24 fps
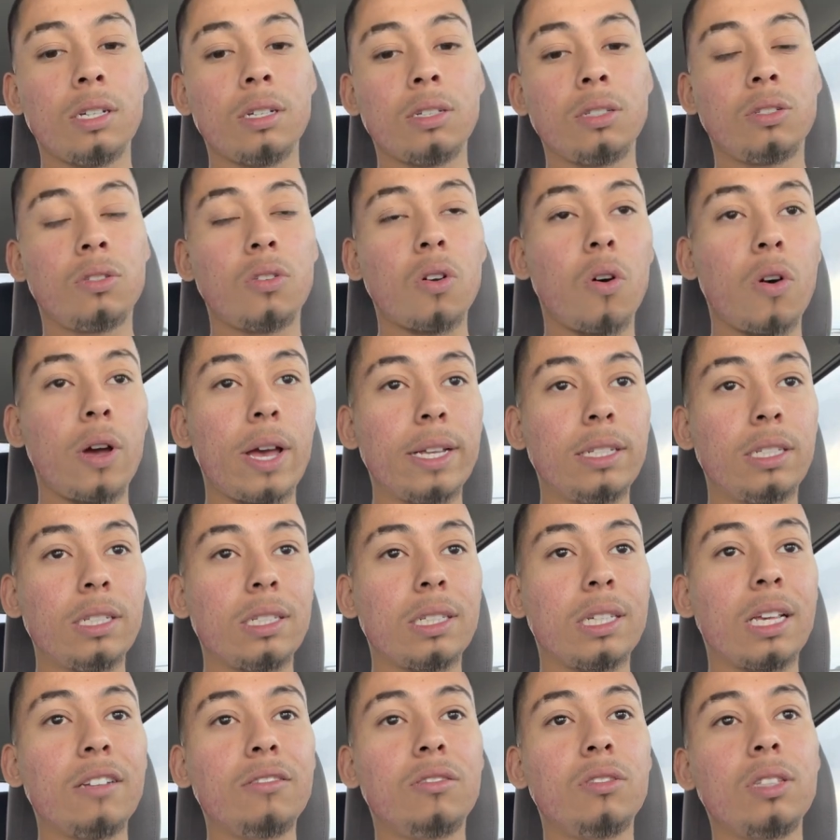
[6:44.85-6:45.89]
So it just
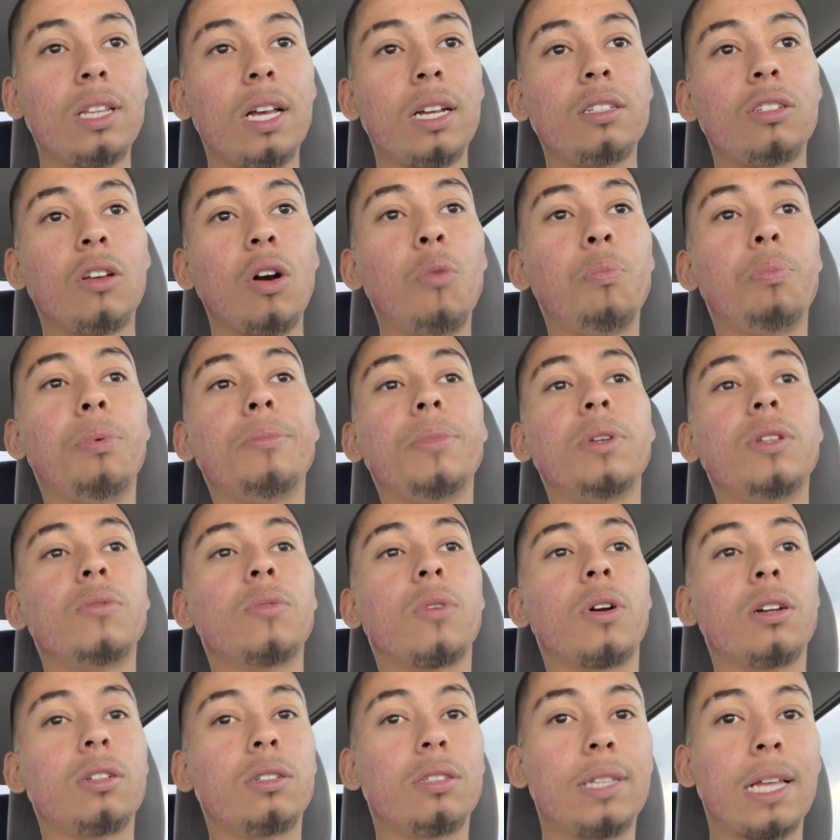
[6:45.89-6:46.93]
gives you that dopamine
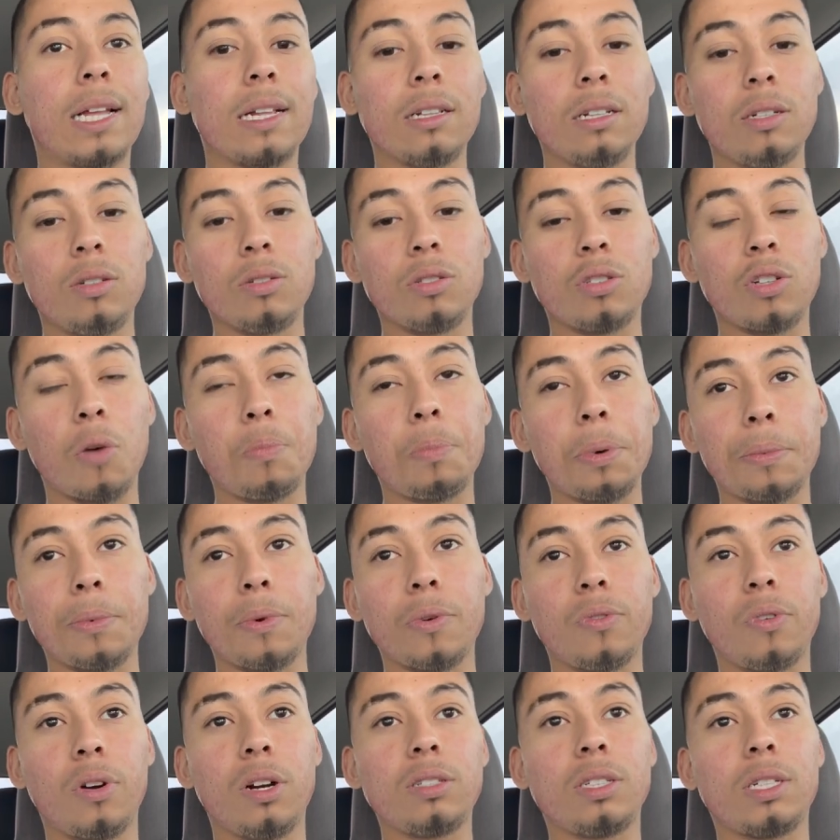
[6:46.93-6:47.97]
rush, that little dopamine
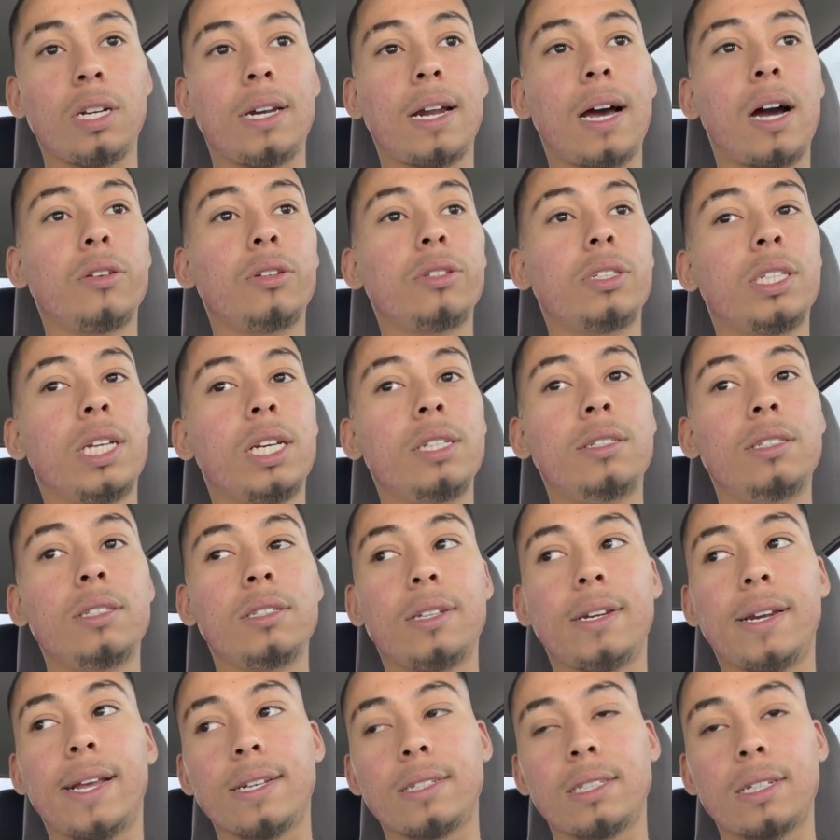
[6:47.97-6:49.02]
rush, and now you're chasing the
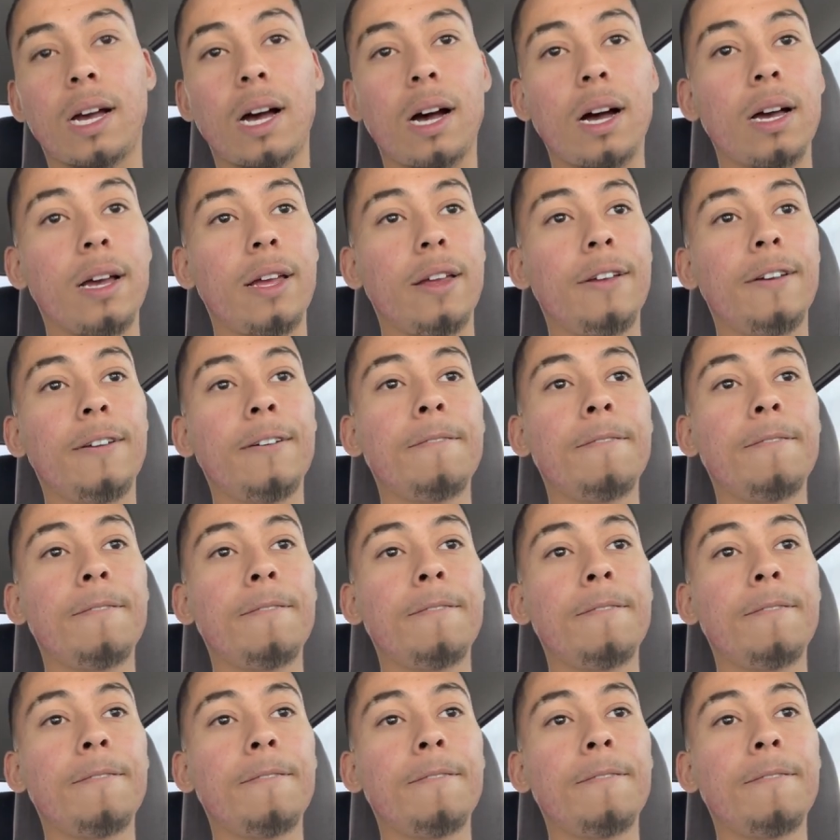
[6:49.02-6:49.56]
next high.